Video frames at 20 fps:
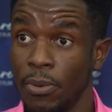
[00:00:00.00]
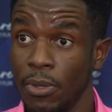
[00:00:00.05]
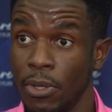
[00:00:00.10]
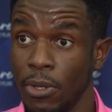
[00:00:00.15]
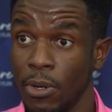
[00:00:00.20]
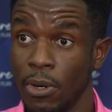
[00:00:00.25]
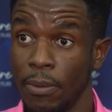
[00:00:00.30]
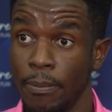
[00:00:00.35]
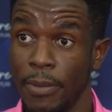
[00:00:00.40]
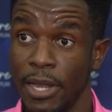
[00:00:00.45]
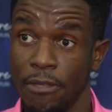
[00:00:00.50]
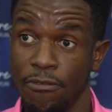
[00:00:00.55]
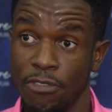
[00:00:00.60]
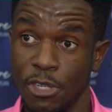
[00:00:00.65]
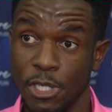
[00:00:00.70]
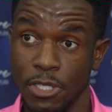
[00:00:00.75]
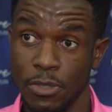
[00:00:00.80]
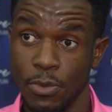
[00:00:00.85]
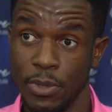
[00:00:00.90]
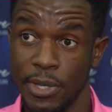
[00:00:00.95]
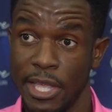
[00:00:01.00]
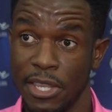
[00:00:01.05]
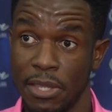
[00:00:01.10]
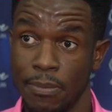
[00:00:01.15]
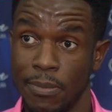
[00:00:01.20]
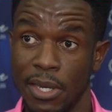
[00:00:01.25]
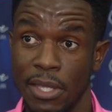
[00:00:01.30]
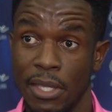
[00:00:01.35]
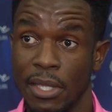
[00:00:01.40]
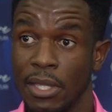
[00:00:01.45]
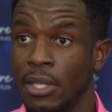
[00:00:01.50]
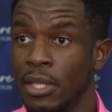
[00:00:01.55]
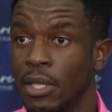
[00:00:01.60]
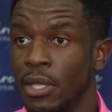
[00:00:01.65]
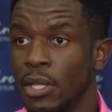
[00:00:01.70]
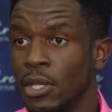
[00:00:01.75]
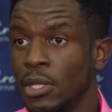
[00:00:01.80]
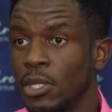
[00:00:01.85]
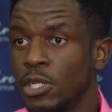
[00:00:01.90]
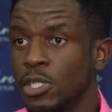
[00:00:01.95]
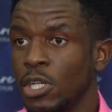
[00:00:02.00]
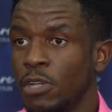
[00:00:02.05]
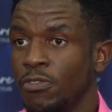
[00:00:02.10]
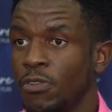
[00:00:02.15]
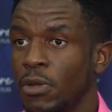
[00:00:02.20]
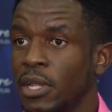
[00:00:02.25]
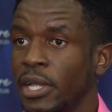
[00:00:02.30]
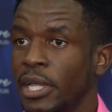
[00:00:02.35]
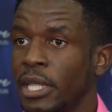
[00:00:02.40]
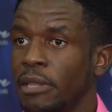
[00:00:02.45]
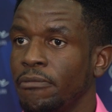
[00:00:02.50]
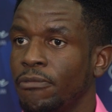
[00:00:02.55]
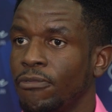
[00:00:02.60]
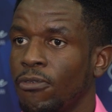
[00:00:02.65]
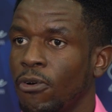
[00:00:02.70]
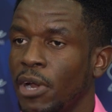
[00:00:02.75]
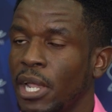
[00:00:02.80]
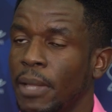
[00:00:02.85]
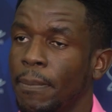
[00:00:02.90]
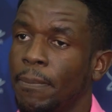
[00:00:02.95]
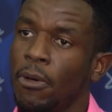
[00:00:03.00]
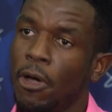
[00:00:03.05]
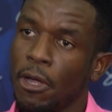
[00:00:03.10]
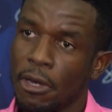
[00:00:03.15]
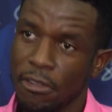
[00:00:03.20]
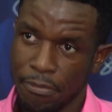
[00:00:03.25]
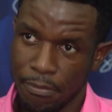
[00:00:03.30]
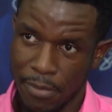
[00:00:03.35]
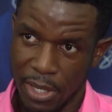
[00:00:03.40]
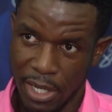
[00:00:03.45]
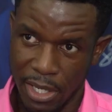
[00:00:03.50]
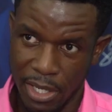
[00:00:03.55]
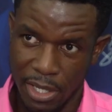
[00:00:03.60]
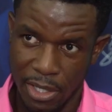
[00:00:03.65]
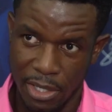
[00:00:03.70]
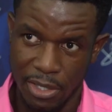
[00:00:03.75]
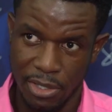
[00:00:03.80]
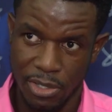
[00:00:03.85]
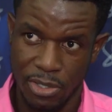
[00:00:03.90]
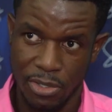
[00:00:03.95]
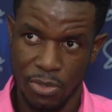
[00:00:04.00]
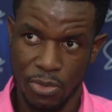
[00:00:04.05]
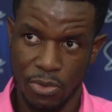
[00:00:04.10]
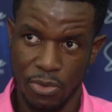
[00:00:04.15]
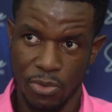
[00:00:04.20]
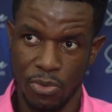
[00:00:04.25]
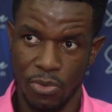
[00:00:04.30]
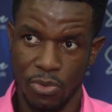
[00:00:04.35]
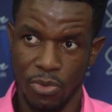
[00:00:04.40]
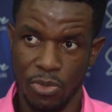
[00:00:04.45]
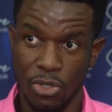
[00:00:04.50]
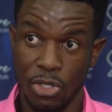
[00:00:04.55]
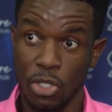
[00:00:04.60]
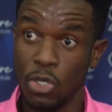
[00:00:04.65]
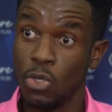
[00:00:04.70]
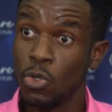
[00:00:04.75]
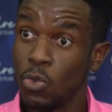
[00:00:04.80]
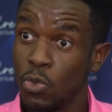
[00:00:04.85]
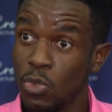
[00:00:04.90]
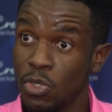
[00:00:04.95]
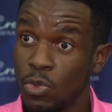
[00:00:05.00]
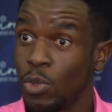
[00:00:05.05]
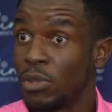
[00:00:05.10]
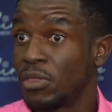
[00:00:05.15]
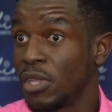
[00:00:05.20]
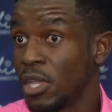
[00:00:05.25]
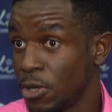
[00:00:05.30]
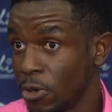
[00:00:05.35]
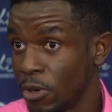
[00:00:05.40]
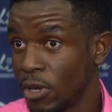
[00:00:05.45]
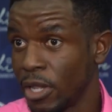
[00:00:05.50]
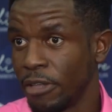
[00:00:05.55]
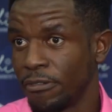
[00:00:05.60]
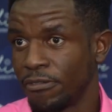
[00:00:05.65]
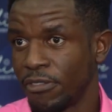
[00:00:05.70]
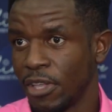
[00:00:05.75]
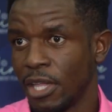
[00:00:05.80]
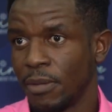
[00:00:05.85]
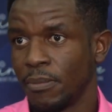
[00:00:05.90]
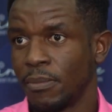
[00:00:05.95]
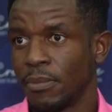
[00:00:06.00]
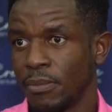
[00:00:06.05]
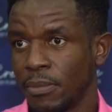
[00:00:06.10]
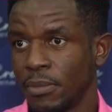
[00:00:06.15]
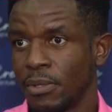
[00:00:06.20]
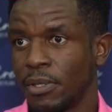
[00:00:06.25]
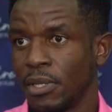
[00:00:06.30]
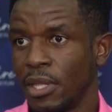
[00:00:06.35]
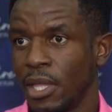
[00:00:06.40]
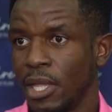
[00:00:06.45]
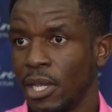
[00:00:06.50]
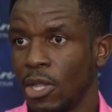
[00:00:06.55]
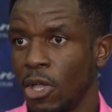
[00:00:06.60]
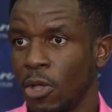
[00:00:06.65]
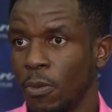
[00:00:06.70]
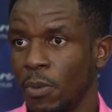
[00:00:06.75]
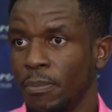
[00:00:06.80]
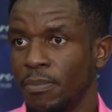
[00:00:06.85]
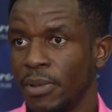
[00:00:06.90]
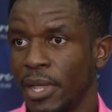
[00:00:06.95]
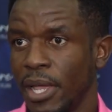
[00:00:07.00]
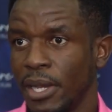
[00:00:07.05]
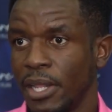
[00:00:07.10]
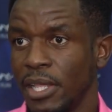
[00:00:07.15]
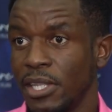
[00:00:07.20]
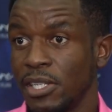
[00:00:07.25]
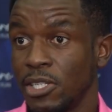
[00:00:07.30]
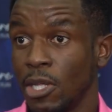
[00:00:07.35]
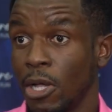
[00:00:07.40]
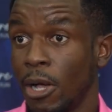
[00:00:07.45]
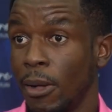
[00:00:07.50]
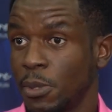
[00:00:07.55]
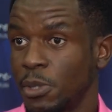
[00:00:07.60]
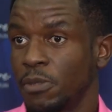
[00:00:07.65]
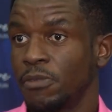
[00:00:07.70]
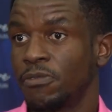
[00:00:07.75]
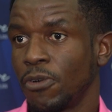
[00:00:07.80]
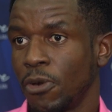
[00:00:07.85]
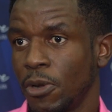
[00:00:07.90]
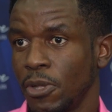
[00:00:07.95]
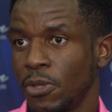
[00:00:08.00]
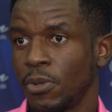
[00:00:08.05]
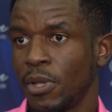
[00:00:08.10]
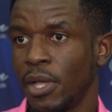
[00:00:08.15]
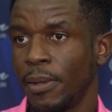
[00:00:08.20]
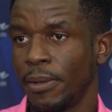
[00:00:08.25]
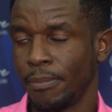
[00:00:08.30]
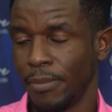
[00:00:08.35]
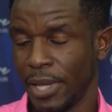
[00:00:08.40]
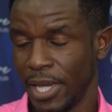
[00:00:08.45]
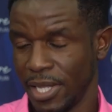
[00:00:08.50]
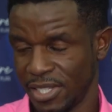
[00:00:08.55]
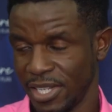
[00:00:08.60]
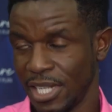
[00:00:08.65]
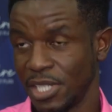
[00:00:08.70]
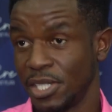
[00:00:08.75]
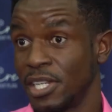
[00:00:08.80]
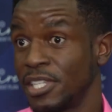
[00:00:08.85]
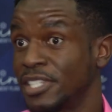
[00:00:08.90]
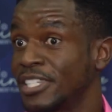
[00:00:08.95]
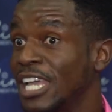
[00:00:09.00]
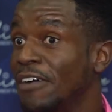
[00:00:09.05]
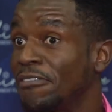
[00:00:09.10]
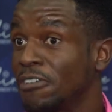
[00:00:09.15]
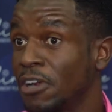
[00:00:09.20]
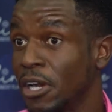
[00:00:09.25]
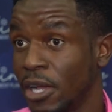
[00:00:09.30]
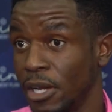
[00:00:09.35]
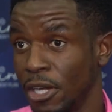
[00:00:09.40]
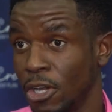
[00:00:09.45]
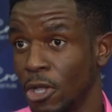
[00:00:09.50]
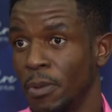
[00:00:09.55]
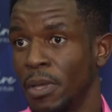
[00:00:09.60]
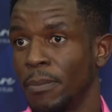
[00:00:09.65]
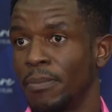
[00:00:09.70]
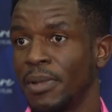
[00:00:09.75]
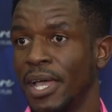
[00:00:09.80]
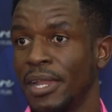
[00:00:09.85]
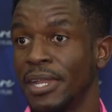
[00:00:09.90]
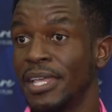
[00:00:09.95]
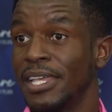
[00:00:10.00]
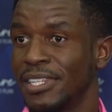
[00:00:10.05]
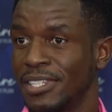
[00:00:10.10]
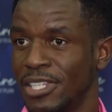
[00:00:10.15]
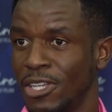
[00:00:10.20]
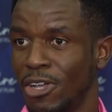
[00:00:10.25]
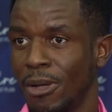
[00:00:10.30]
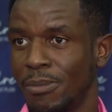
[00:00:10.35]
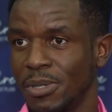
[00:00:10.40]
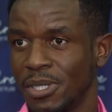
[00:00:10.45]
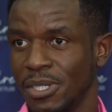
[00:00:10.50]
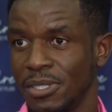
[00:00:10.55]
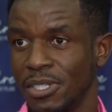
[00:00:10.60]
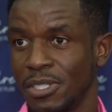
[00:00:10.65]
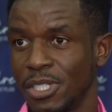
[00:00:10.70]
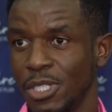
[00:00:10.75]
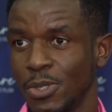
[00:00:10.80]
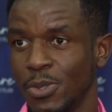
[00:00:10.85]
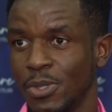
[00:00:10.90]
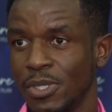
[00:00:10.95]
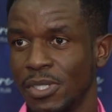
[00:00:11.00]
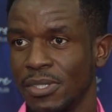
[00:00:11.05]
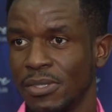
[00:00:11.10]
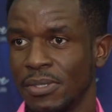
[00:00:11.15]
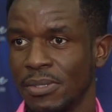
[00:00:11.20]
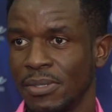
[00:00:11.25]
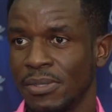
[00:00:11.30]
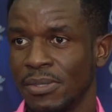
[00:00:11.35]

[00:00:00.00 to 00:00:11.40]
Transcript: Your beneficiaries will get the money. So if you're looking for a pot of money to use within your lifetime, the endowment plan is the option for you, and by extension the Sapphire endowment plan is the option to choose.